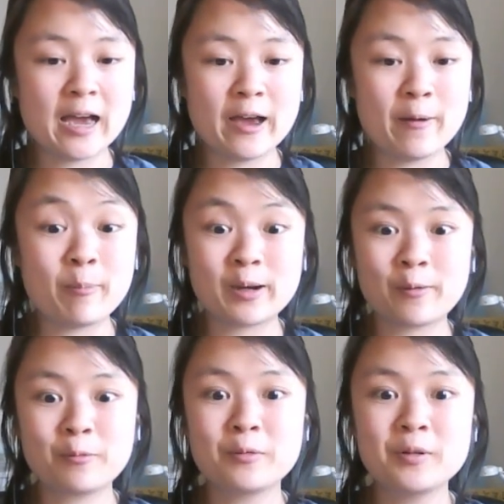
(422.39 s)
Um, but
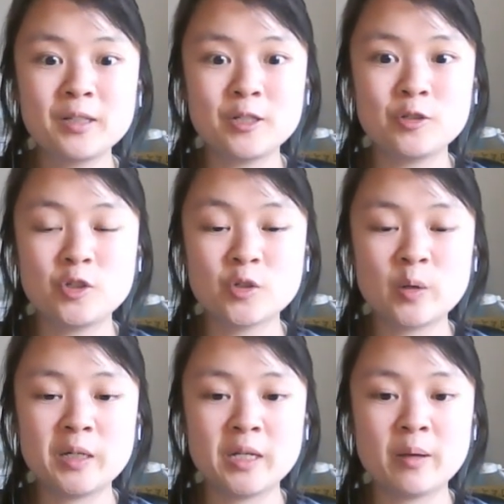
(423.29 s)
I really
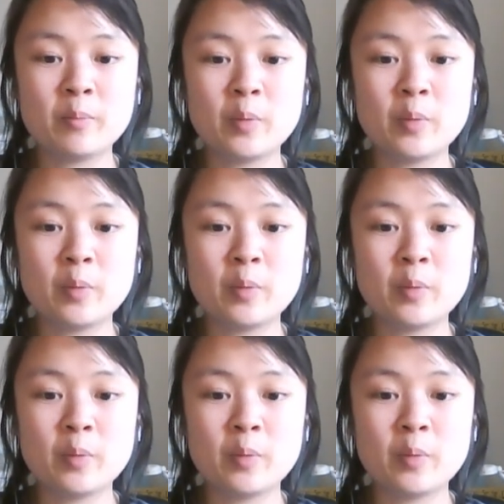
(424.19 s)
enjoyed it.